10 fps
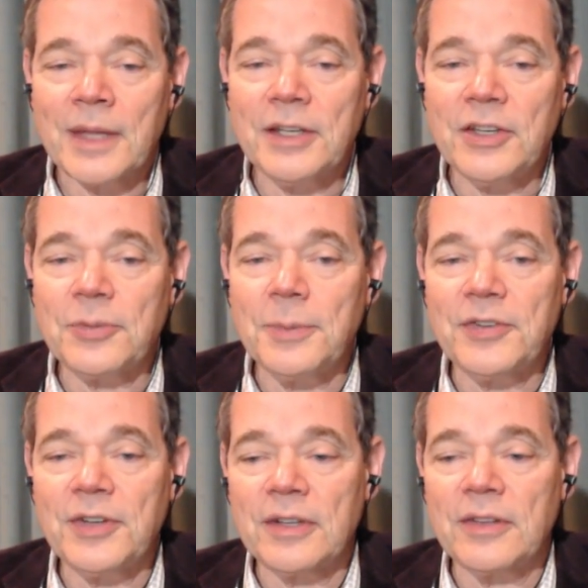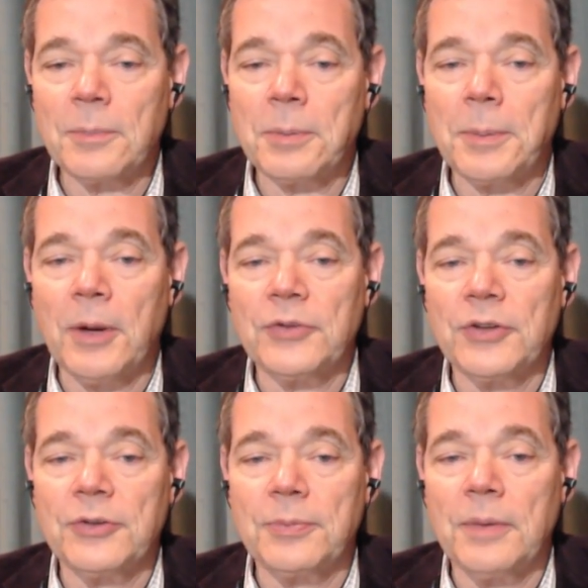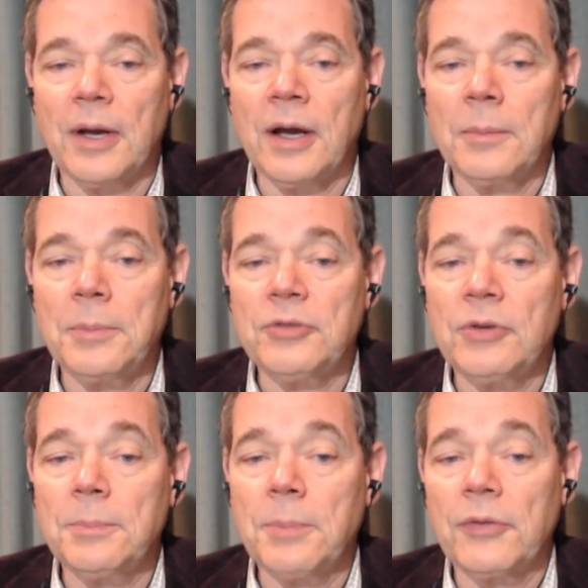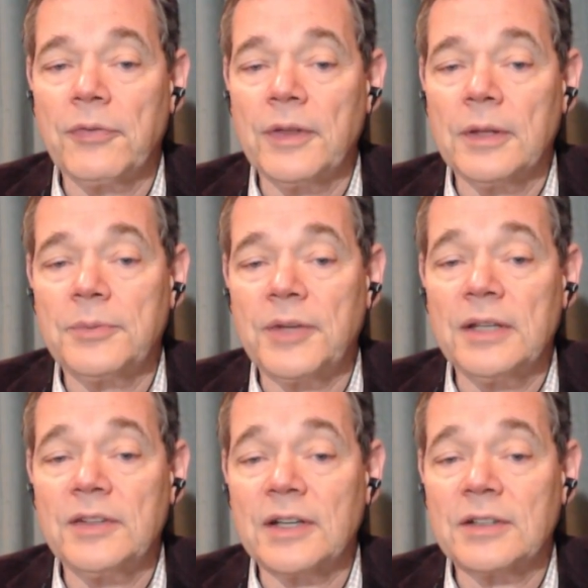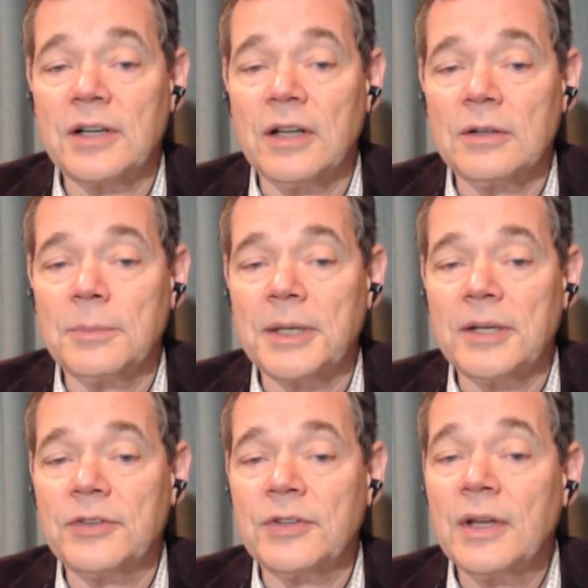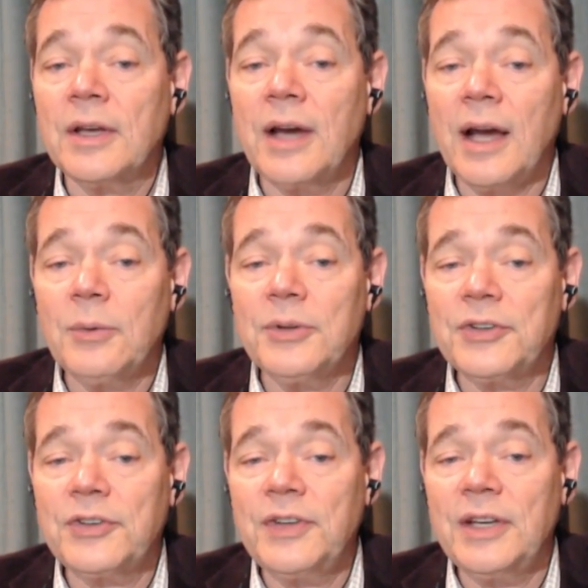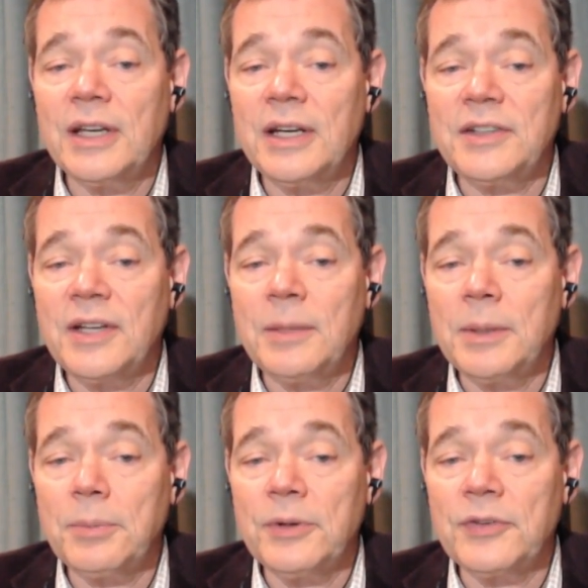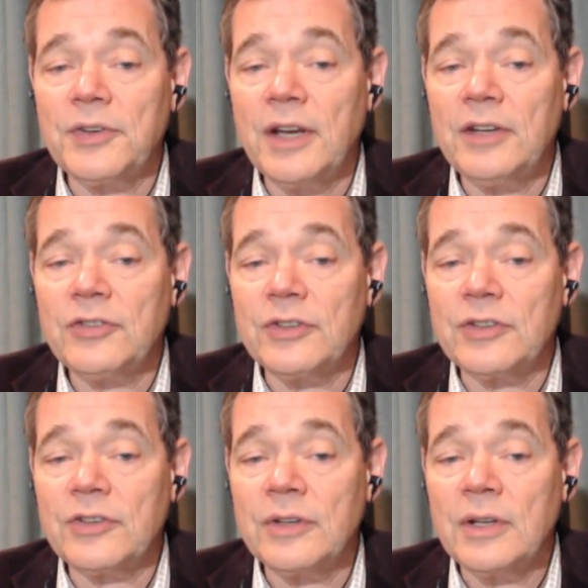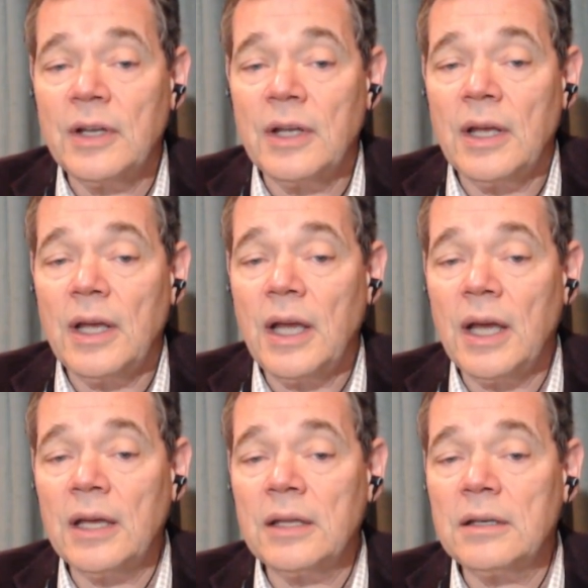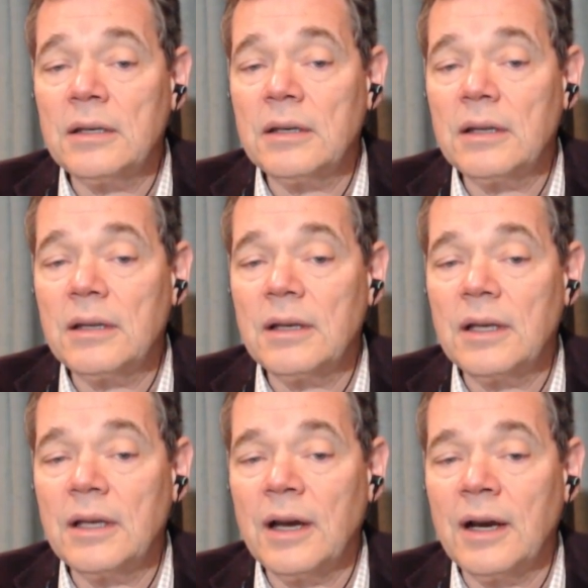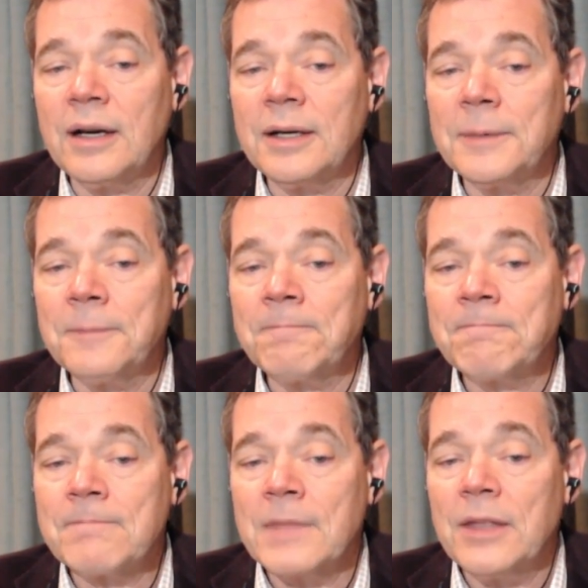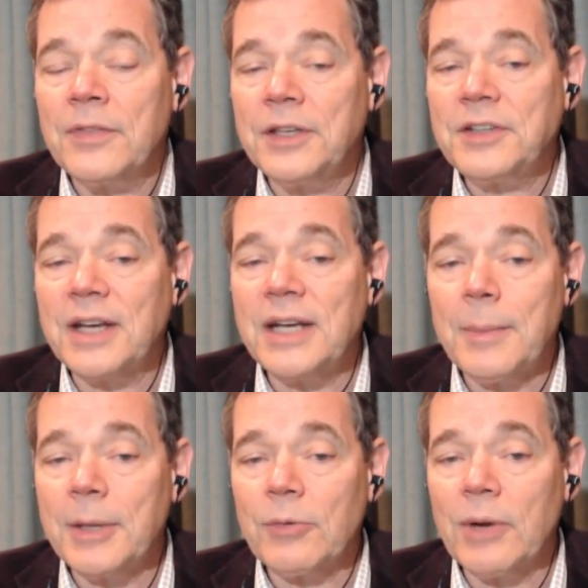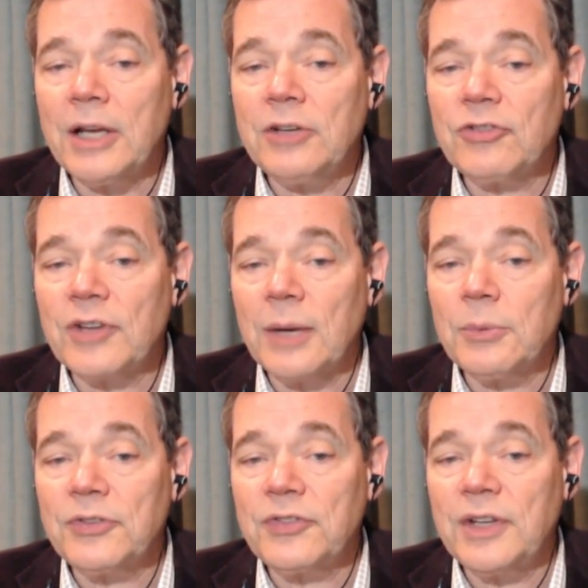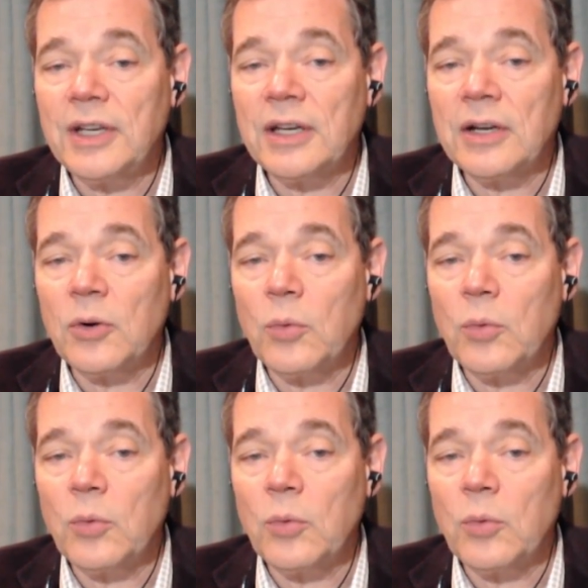dismissing the proposals between both Philips and Technicolor because I wasn't seeing any 10-bit presentations, mm-hmm. and the dynamic range that I was seeing